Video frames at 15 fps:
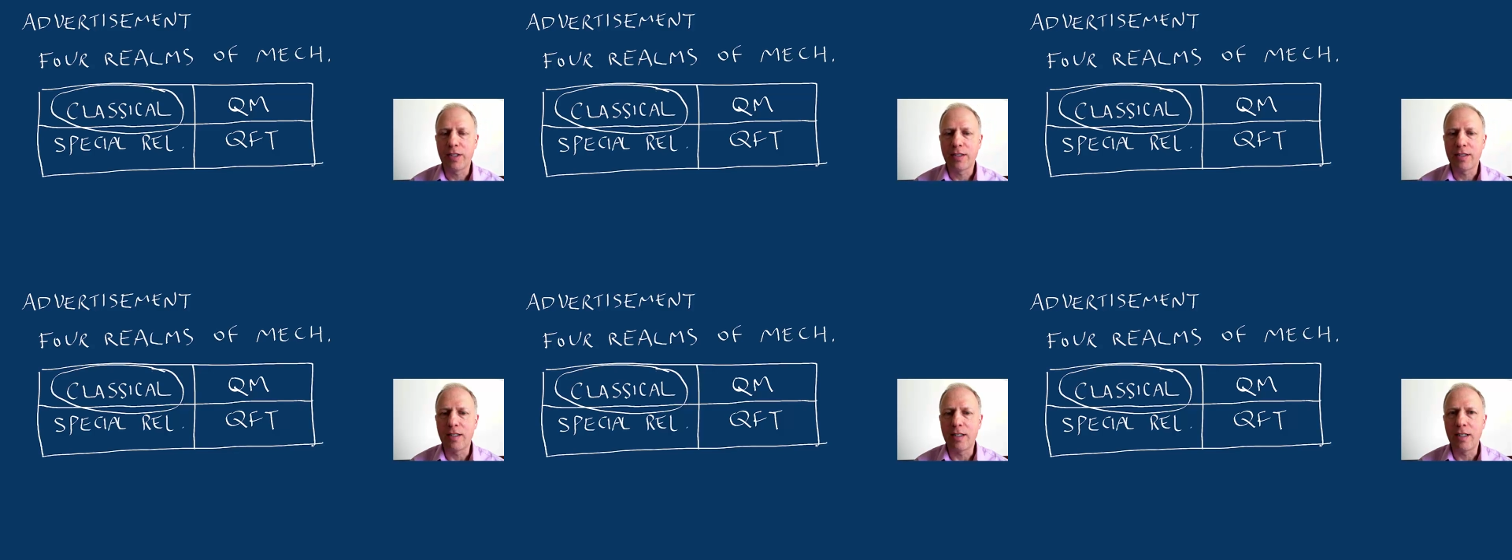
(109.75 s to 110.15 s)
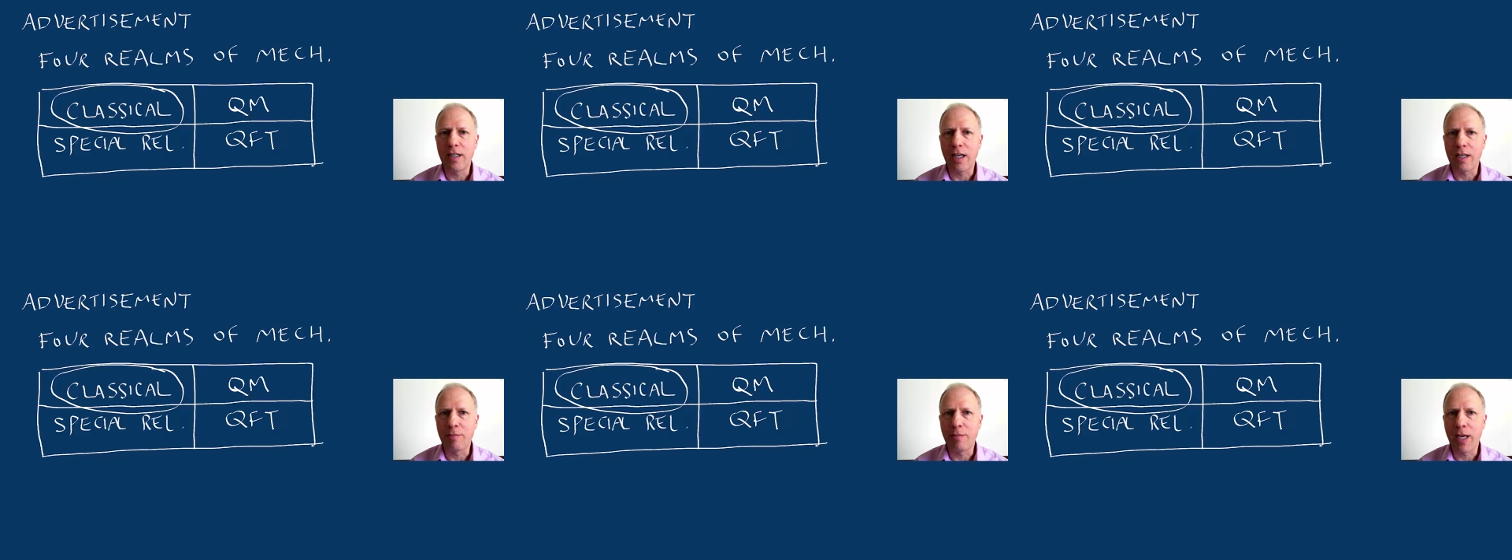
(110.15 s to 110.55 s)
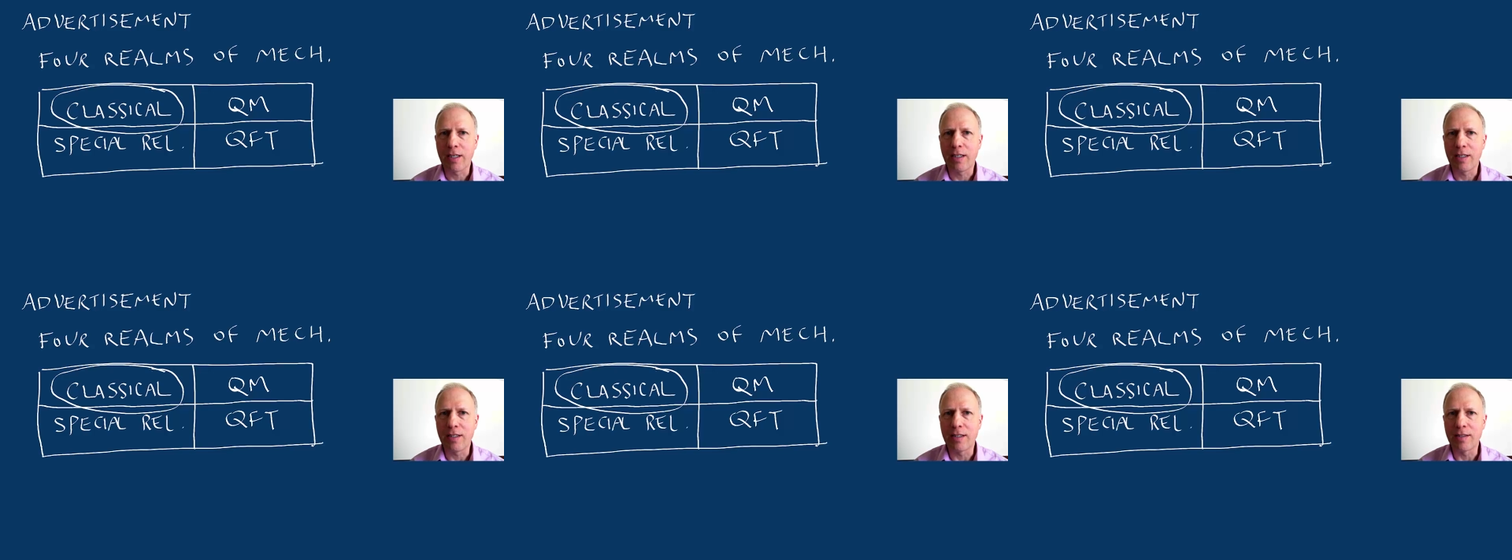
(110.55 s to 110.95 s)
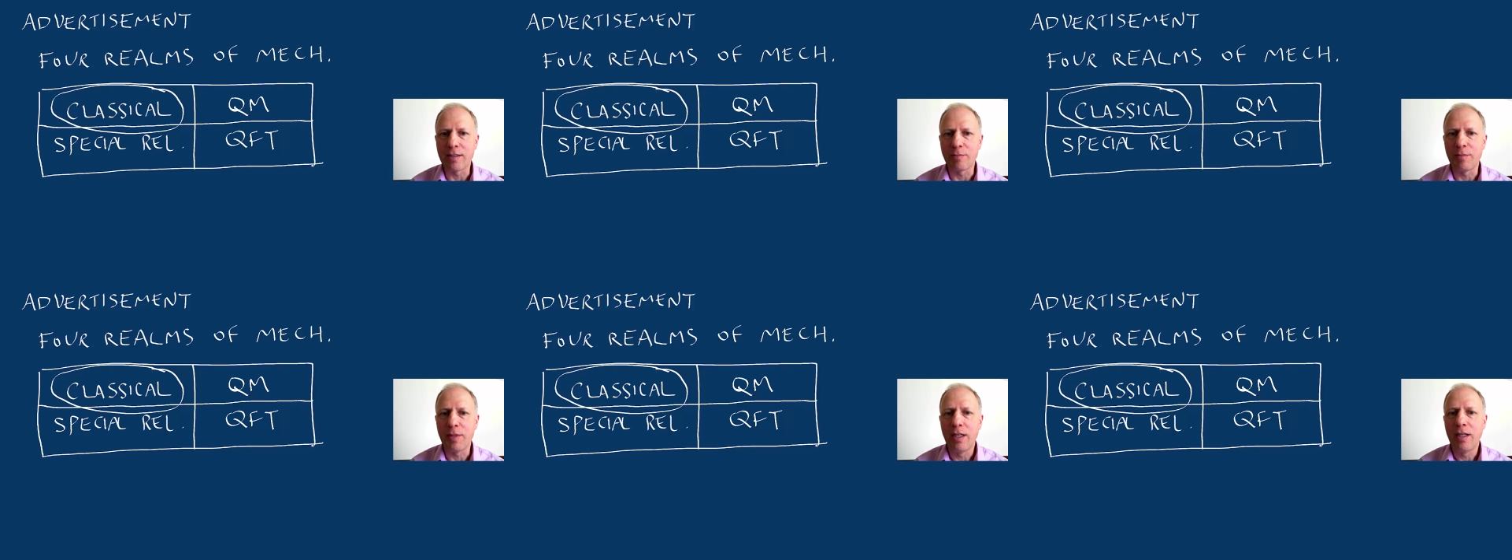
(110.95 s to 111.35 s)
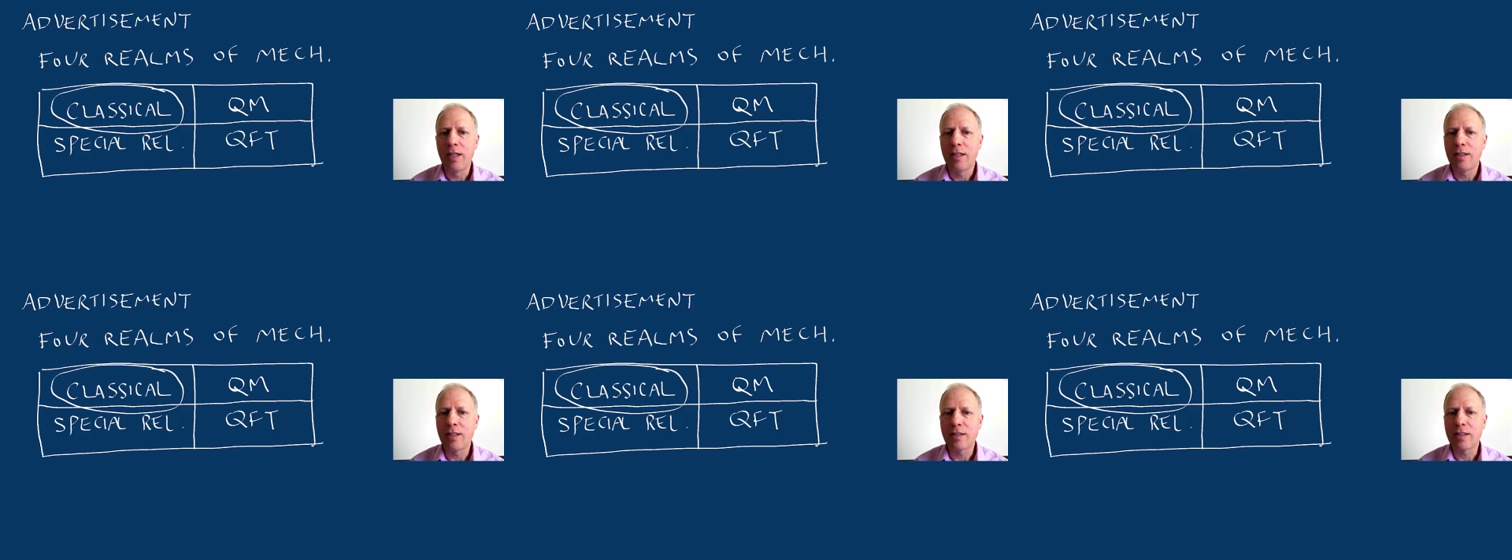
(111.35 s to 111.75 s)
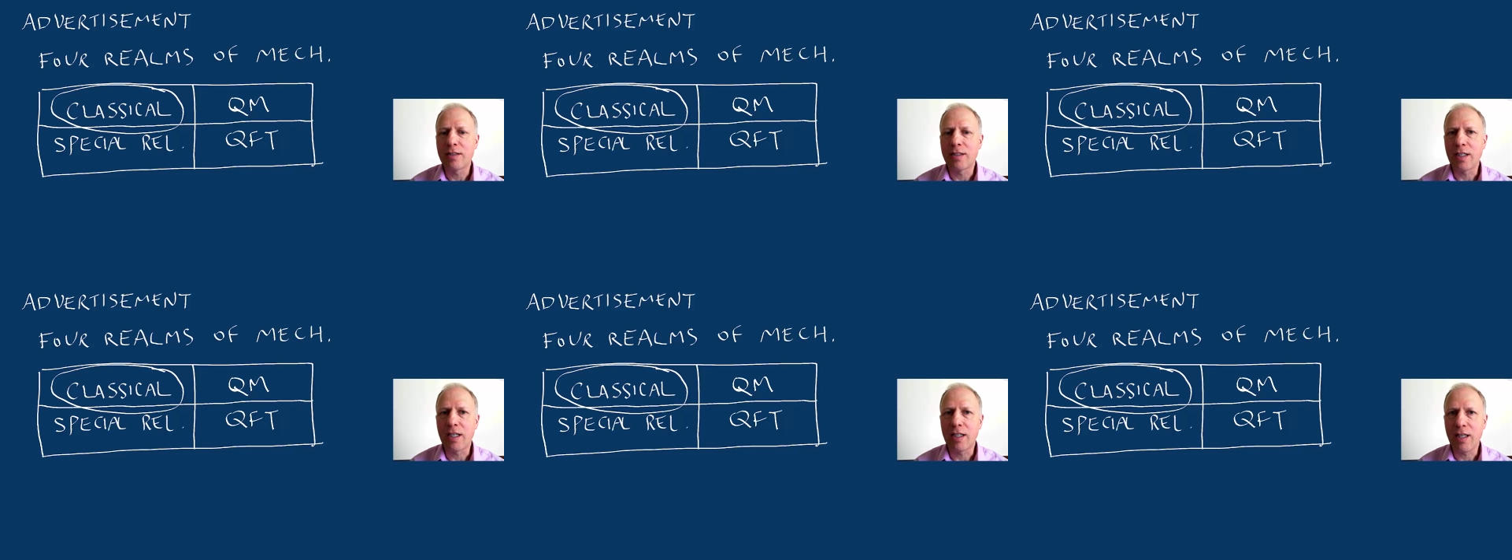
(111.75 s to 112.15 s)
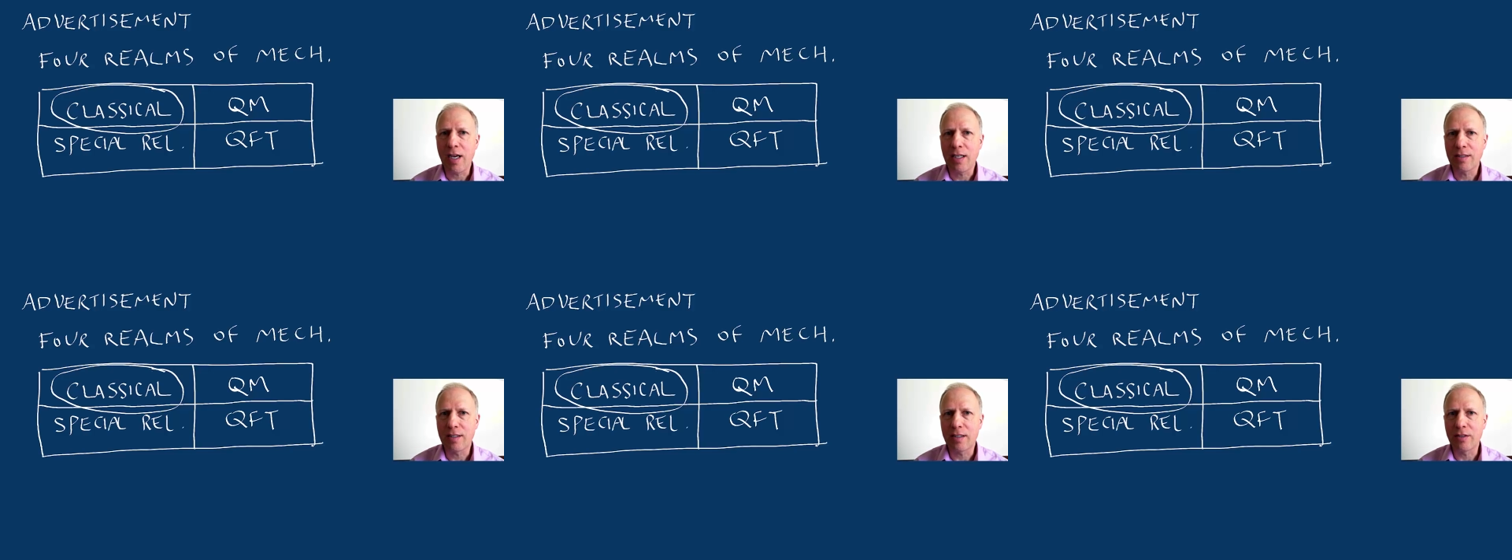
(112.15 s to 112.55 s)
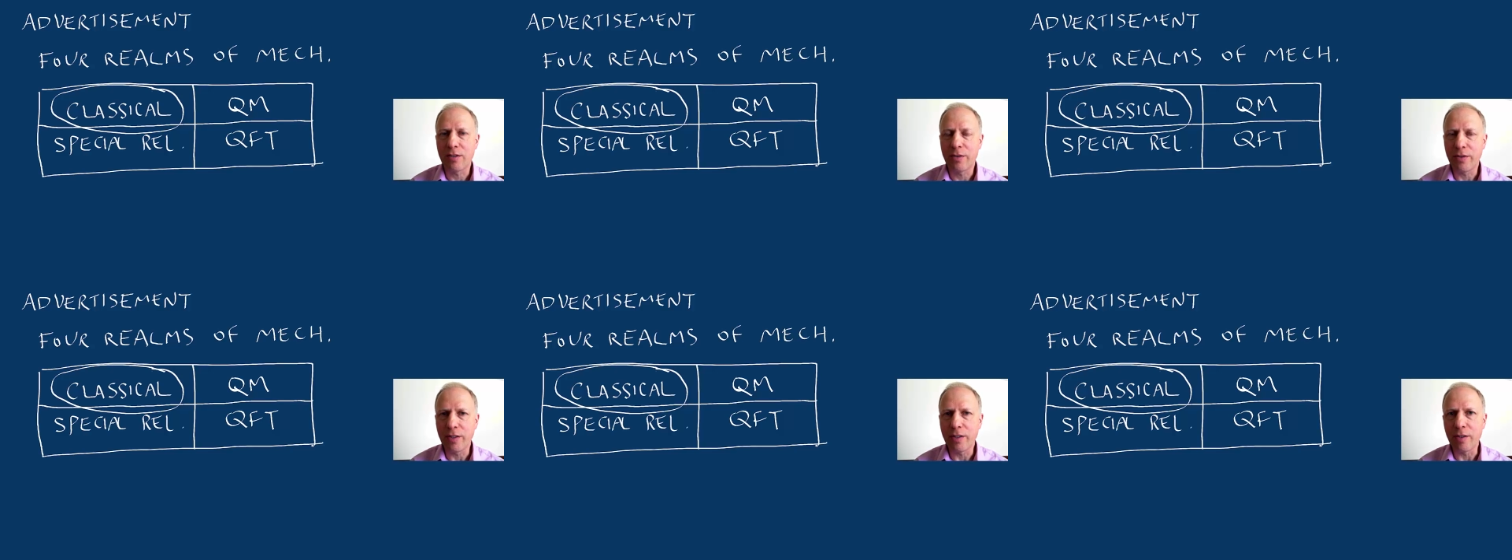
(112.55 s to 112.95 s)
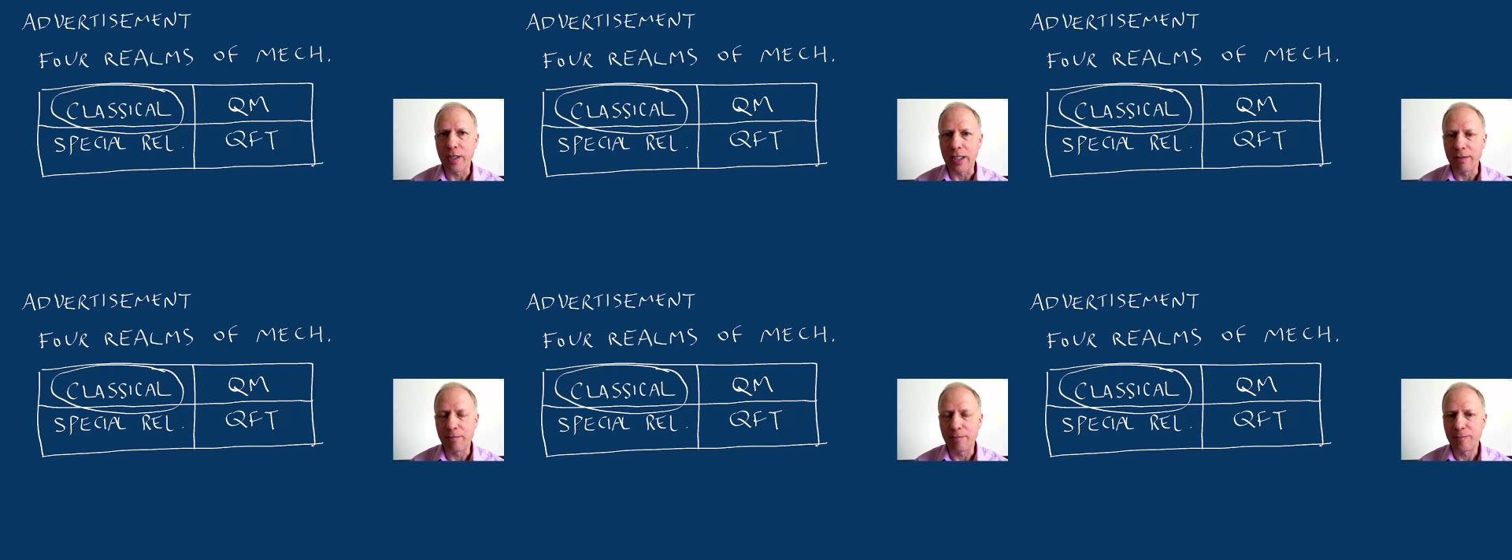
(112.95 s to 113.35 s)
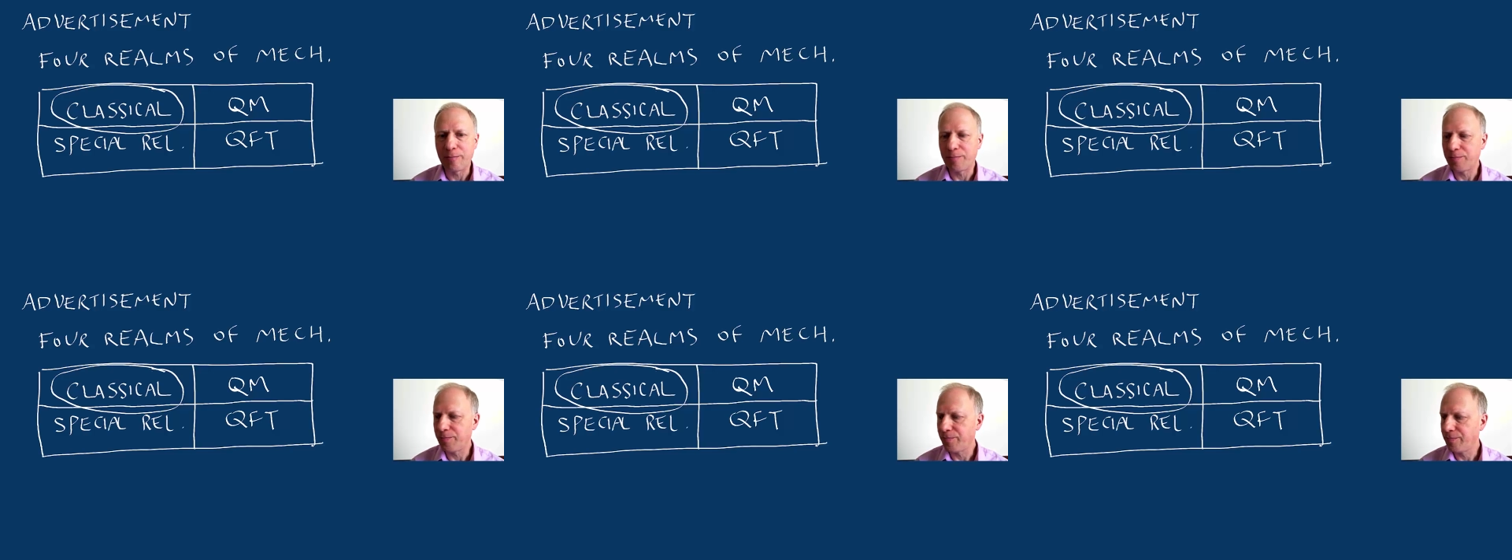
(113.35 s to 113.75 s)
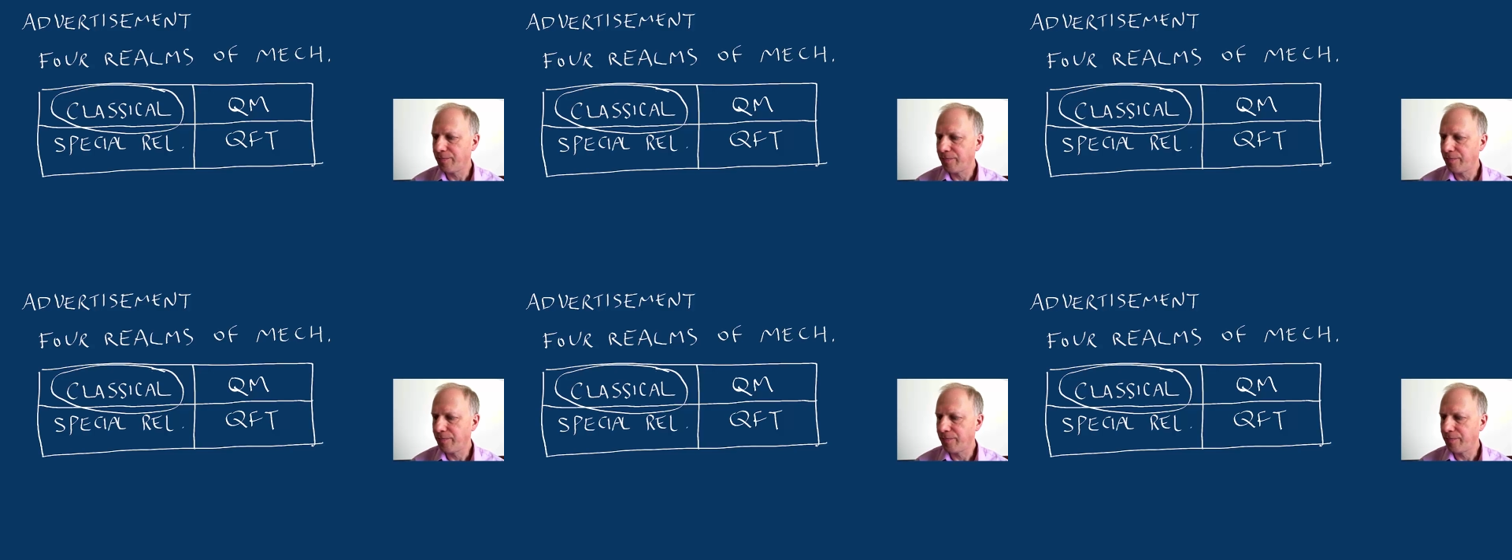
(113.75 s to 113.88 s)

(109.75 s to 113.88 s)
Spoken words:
electricity and magnetism. This is a classical theory.